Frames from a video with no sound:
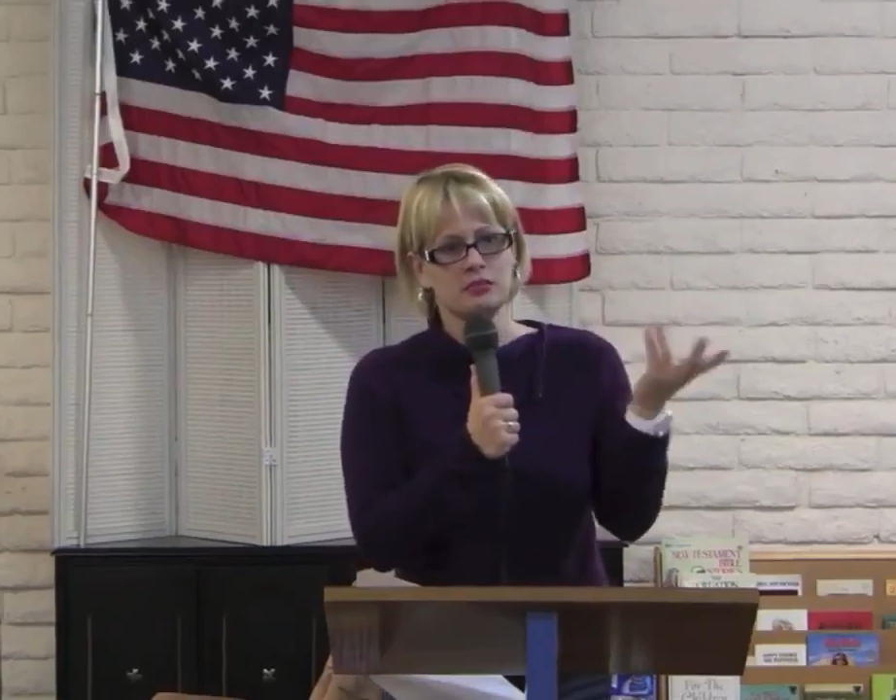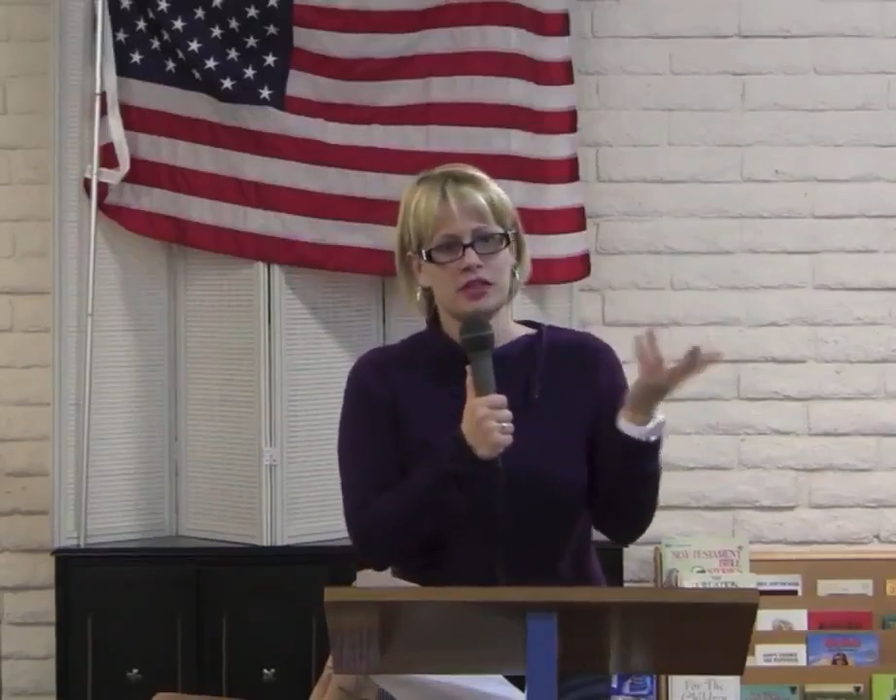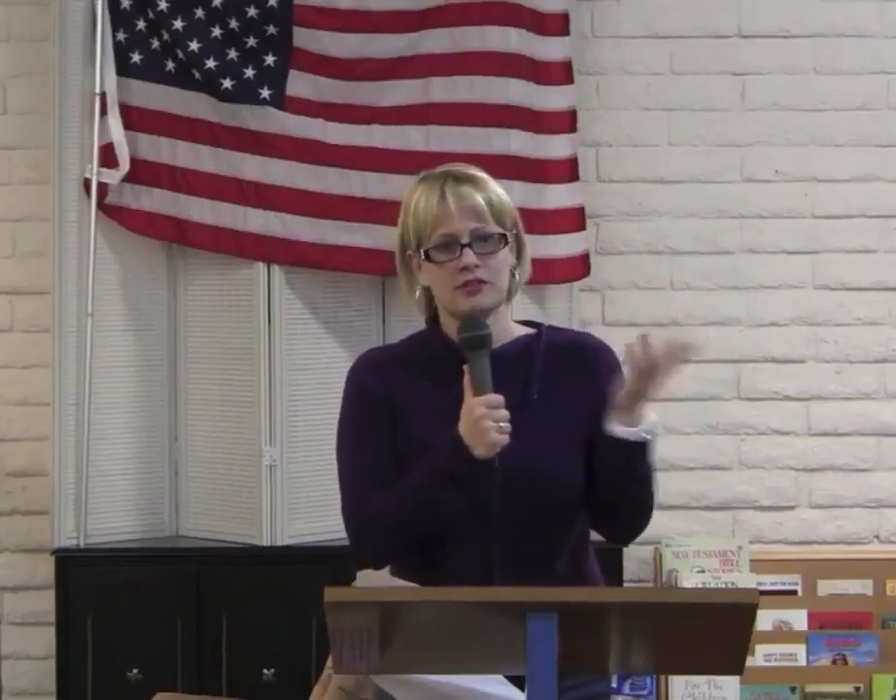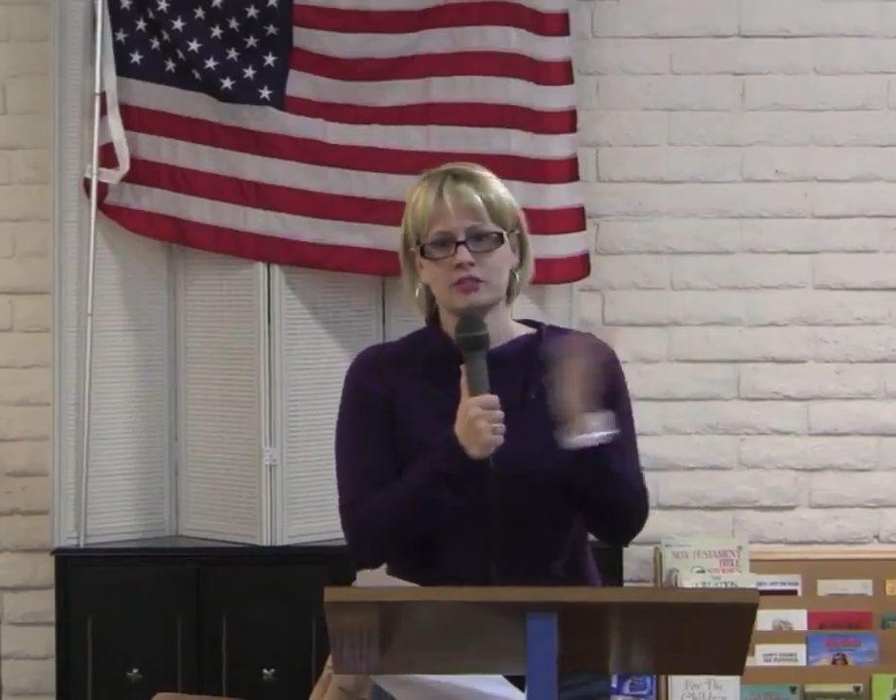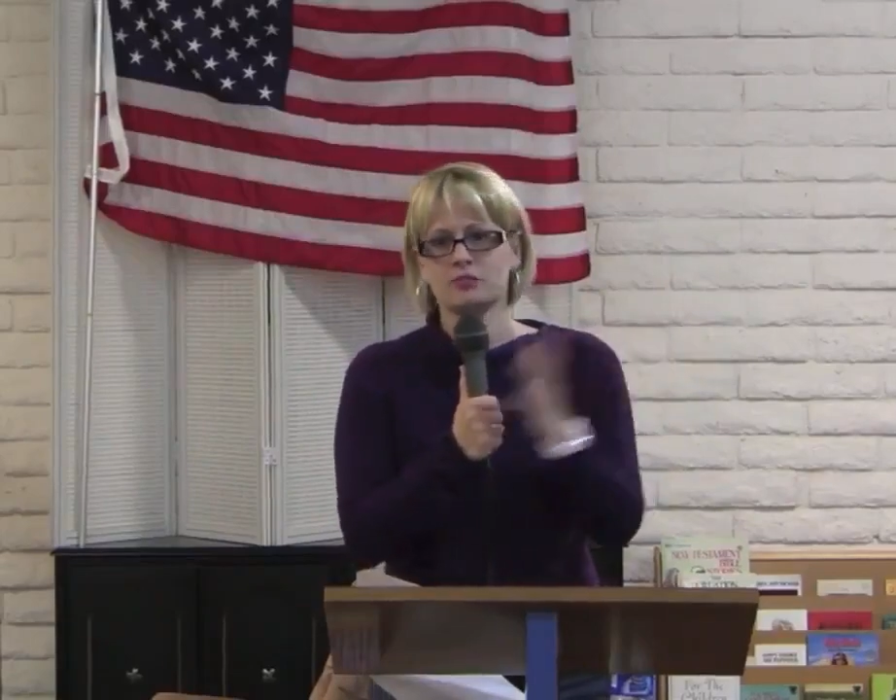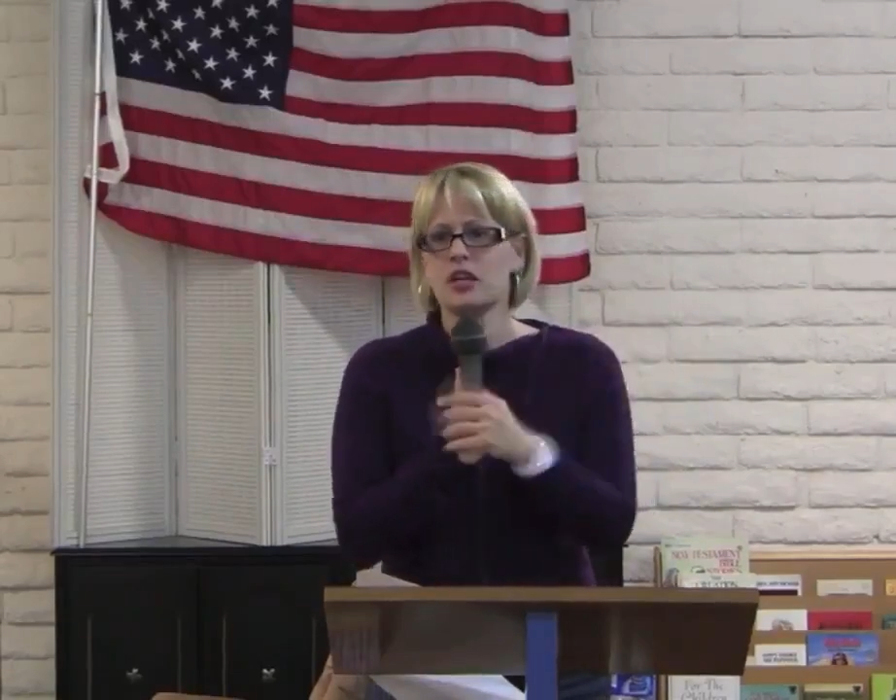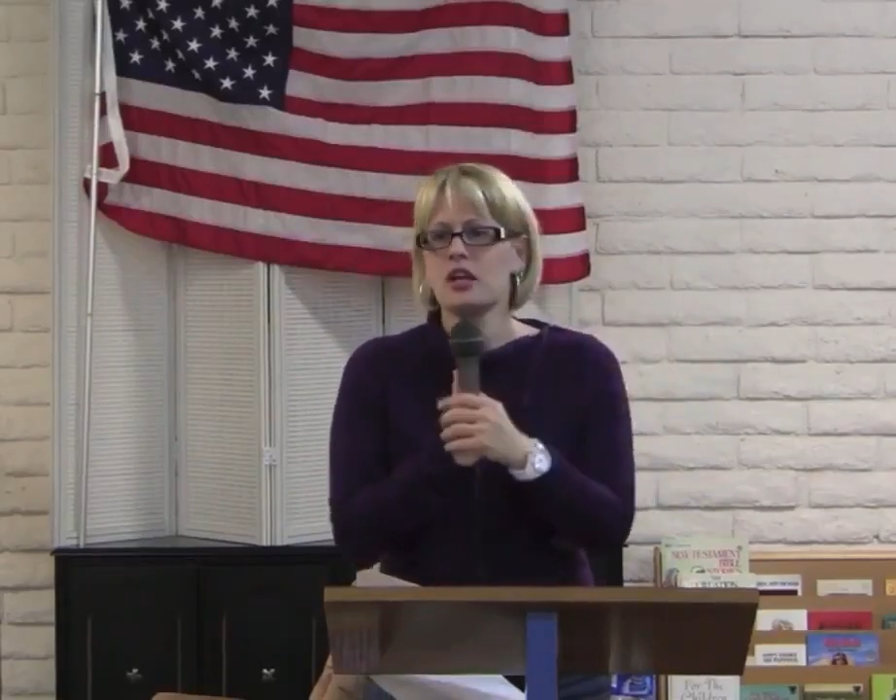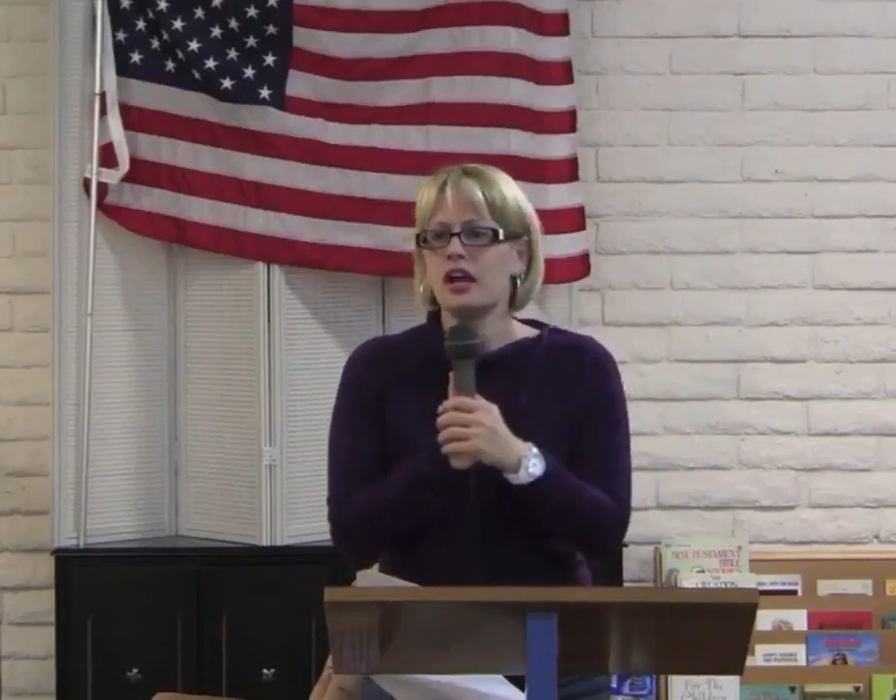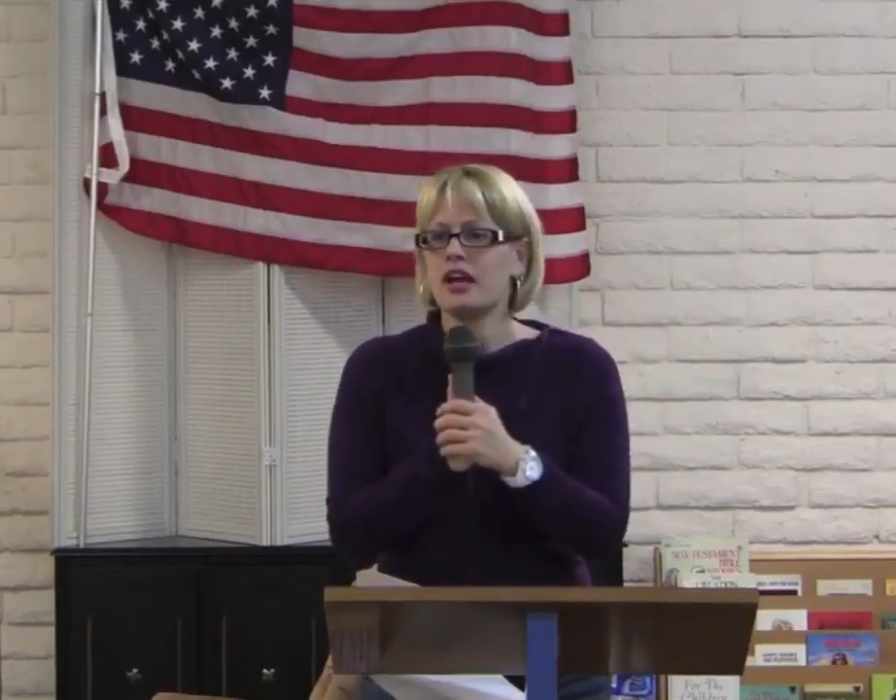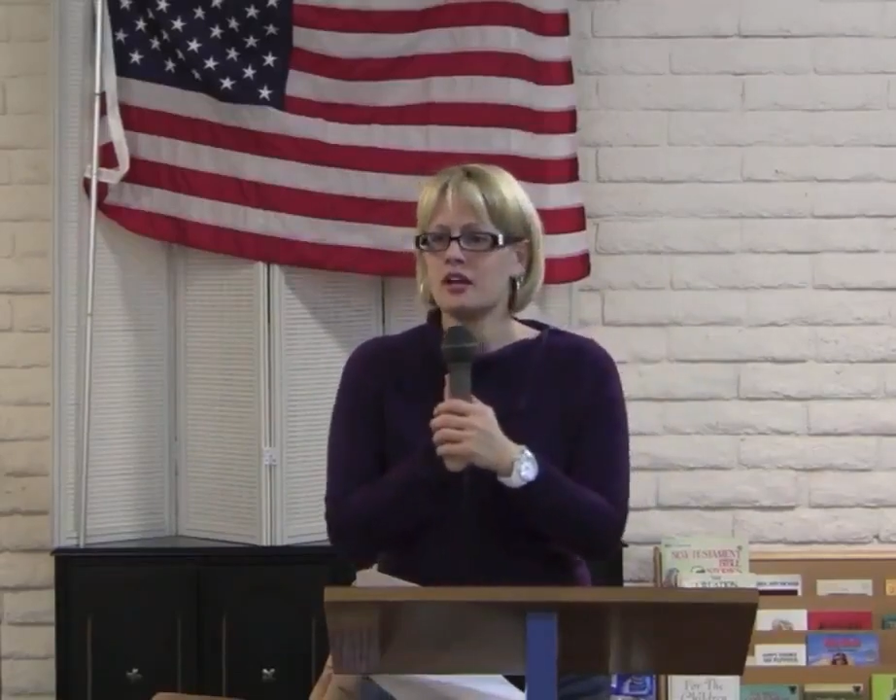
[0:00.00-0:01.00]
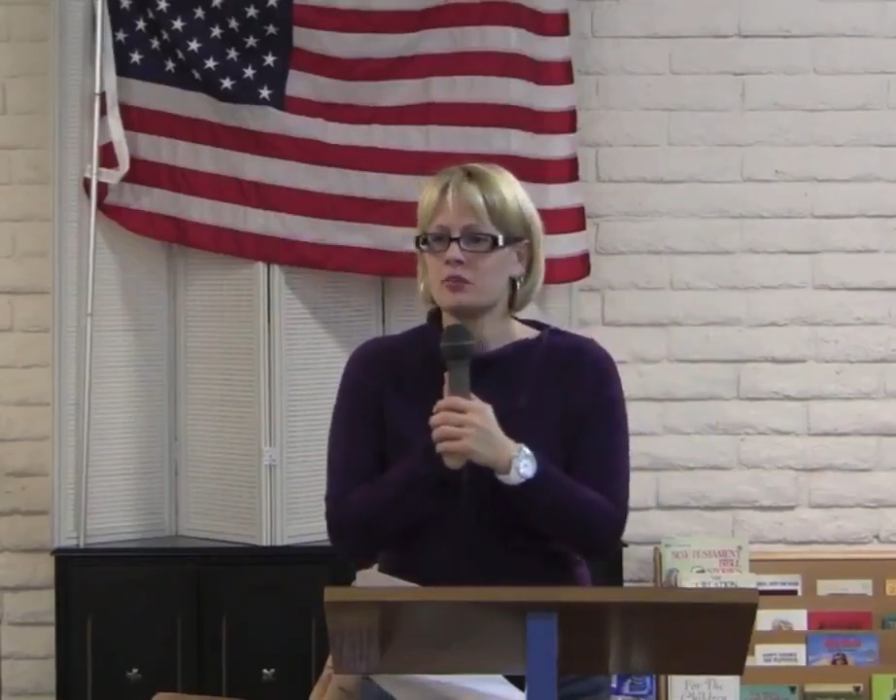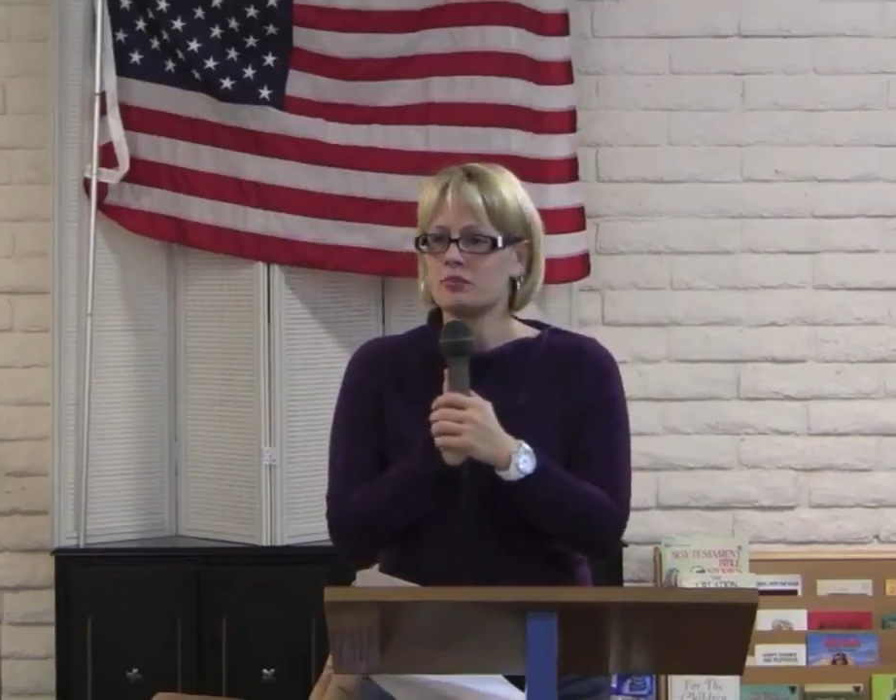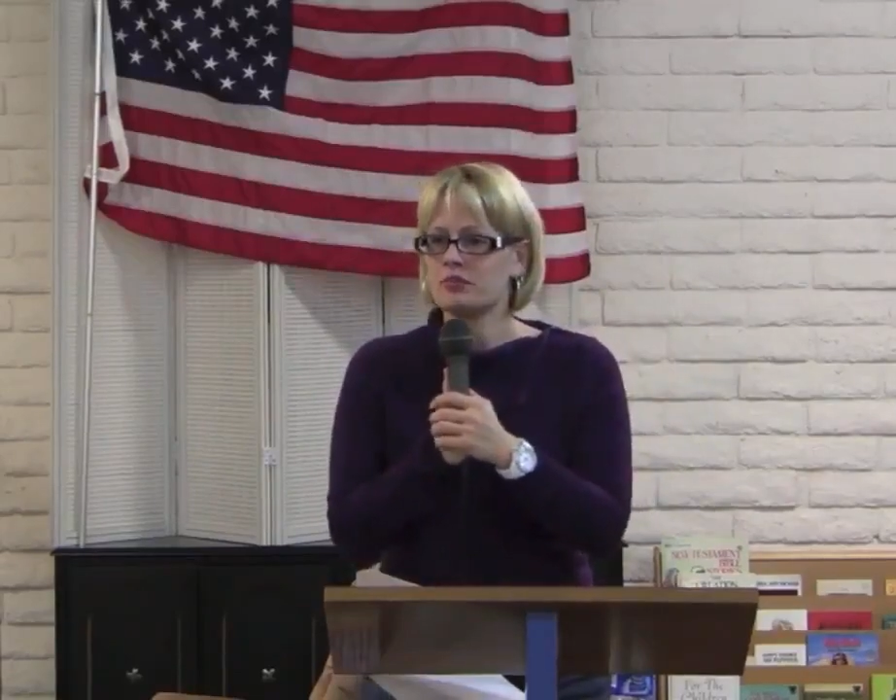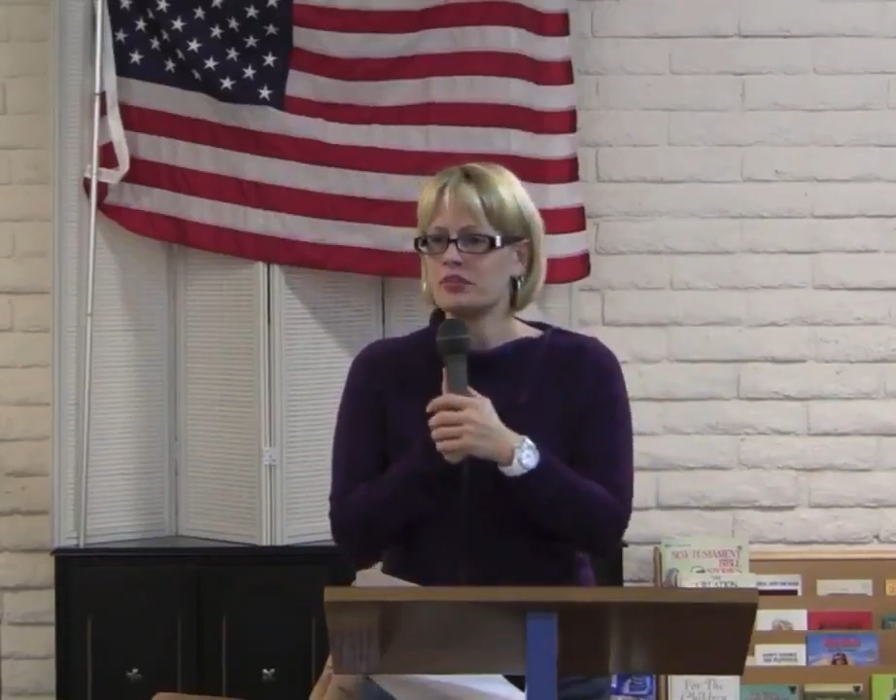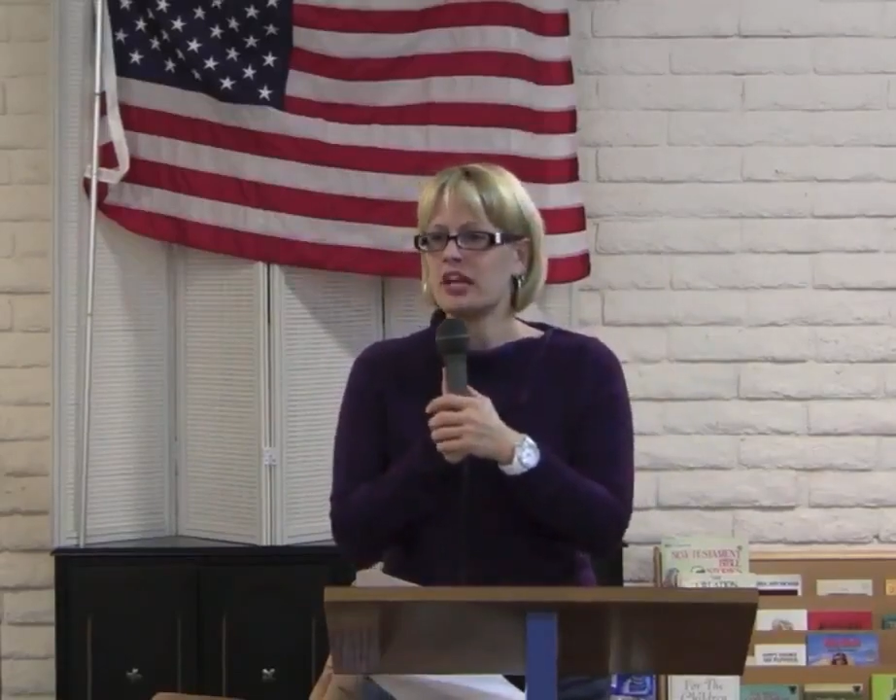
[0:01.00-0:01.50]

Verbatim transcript: whatever. Um,